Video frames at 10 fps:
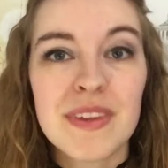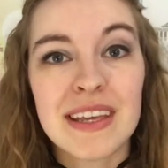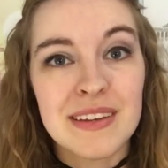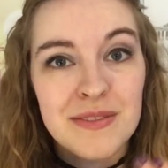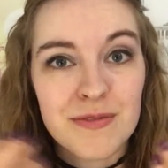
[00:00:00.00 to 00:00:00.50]

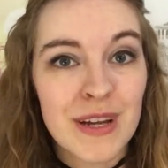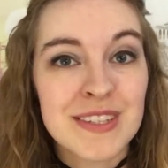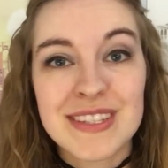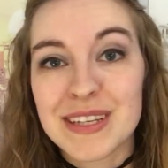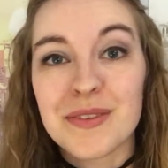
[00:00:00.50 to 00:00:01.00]
In
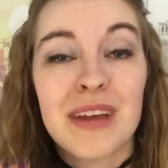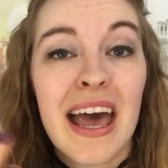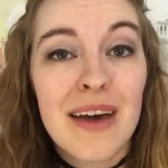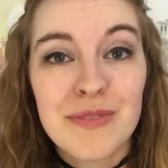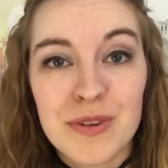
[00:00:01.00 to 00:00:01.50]
France, they don't
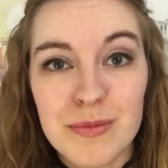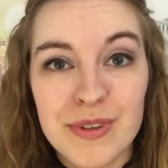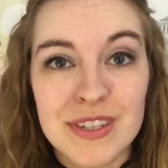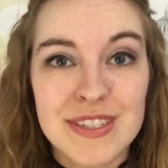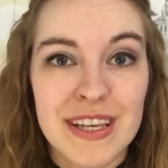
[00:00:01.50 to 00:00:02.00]
have
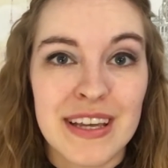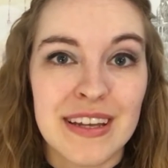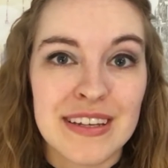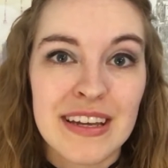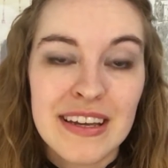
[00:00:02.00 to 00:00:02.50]
yearbooks,
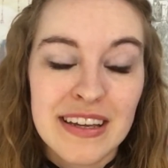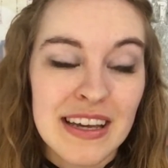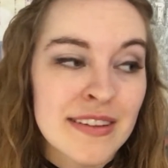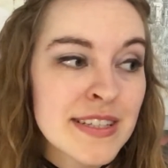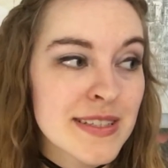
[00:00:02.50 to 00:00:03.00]
and
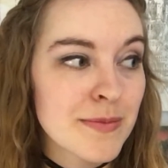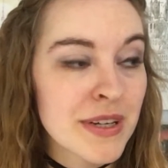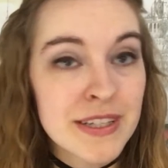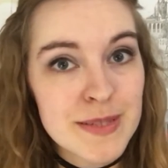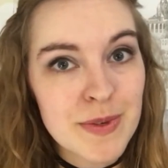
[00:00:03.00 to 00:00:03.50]
at least in
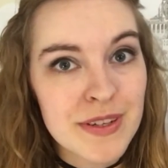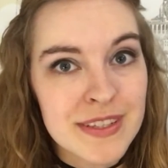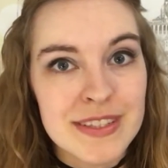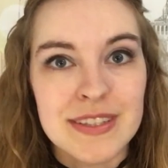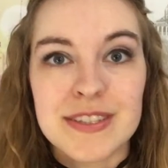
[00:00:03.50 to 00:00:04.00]
my
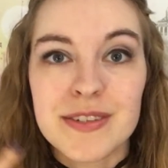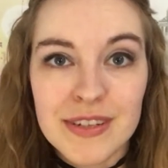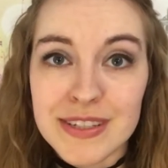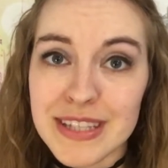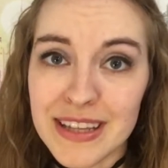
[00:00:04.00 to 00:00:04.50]
experience, the
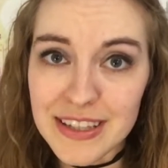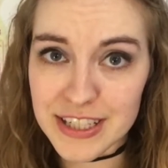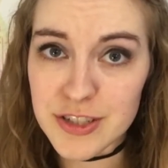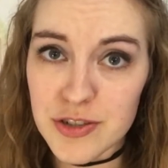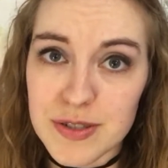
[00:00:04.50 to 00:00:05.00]
students and the
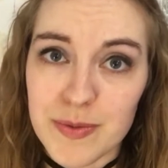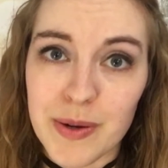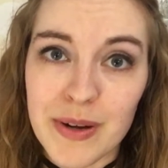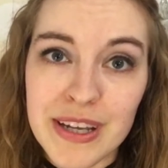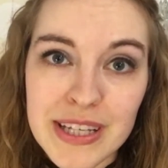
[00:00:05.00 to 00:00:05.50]
teachers were
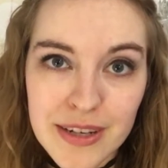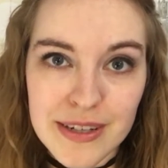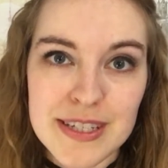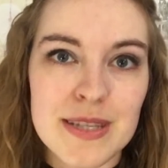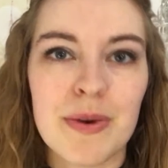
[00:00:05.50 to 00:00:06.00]
quite
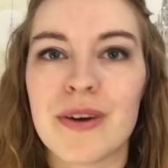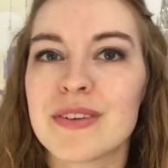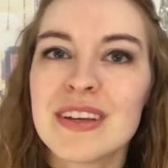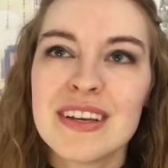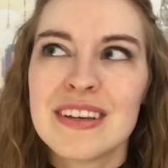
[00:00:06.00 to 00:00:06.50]
curious about,
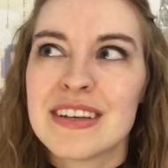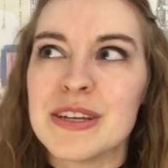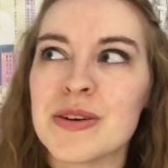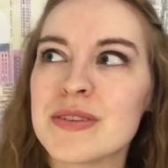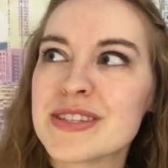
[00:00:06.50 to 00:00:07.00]

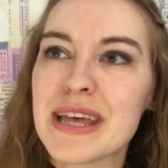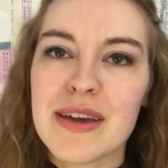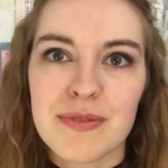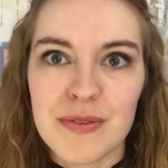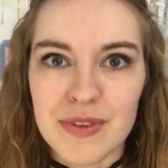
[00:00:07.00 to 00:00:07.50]
is
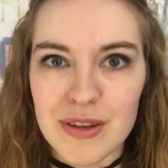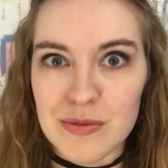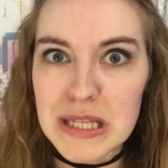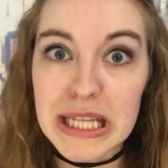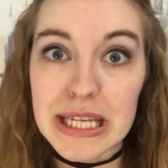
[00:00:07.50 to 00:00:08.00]
life over there
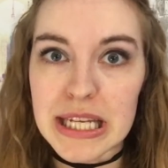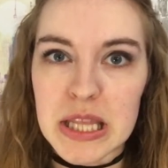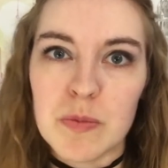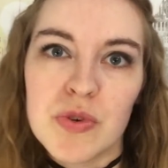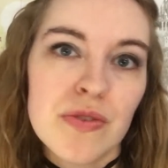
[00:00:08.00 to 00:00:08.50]
really like in
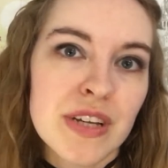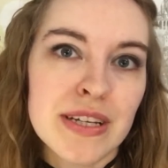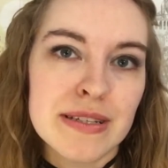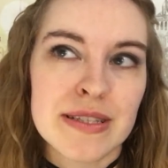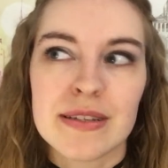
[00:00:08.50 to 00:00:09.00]
the
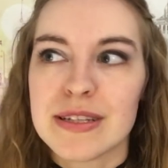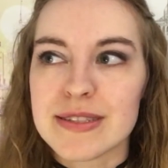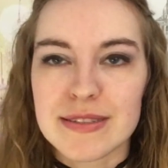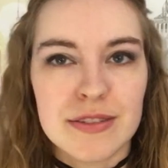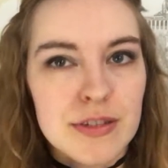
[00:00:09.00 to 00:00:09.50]
movies, at
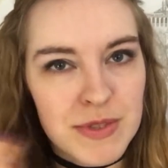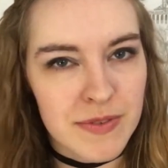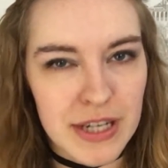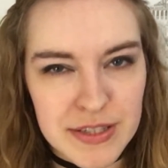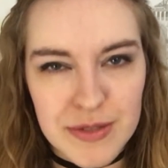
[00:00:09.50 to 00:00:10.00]
least in terms of
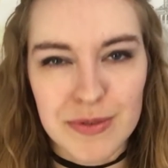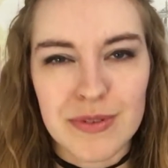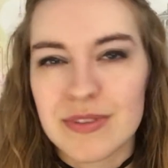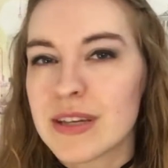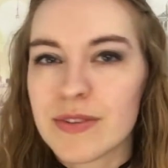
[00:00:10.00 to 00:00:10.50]
high school.
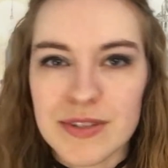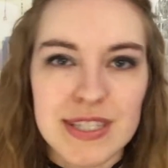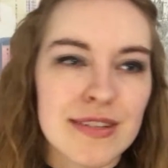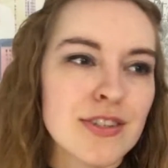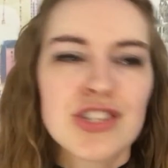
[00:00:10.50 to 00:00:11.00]
They've all
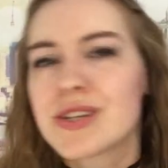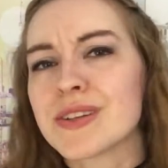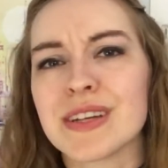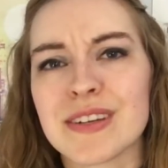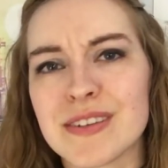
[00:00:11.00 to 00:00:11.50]
seen
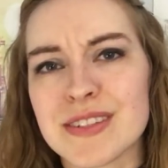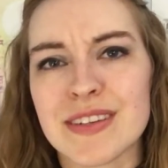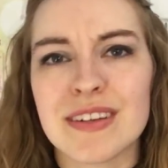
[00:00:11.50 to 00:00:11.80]
cheerleaders